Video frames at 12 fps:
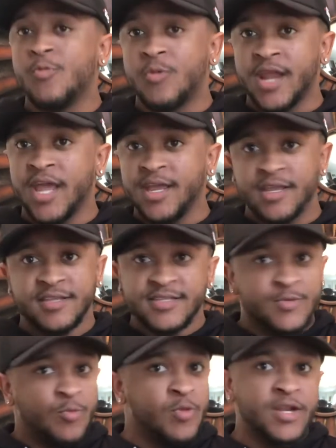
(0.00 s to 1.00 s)

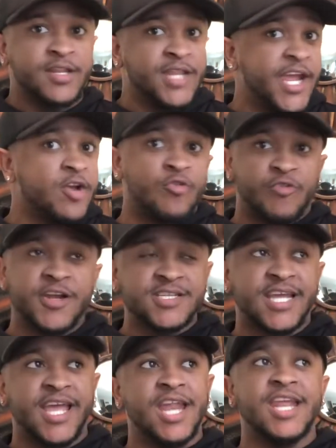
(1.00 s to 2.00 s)
when their careers
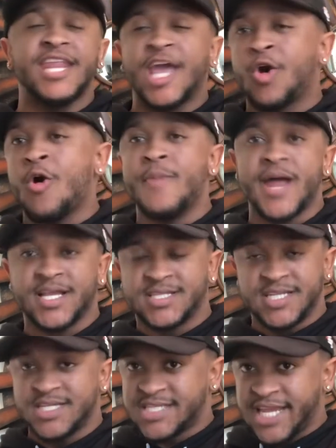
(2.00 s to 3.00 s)
are ended, they go back into
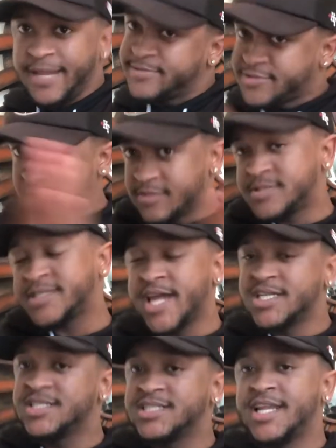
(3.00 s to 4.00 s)
the same
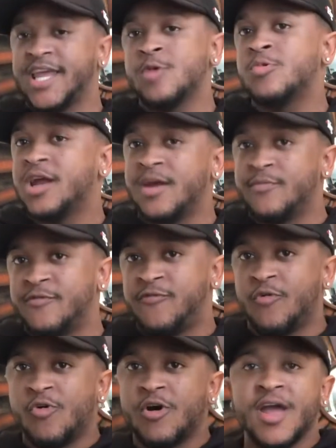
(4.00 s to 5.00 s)
circumstances that they were in
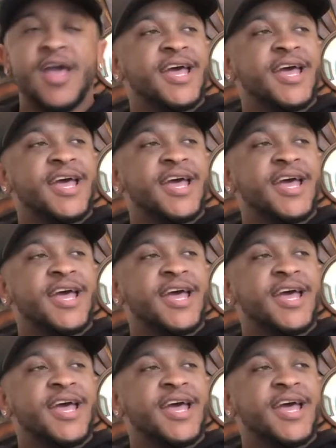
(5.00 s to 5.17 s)
before.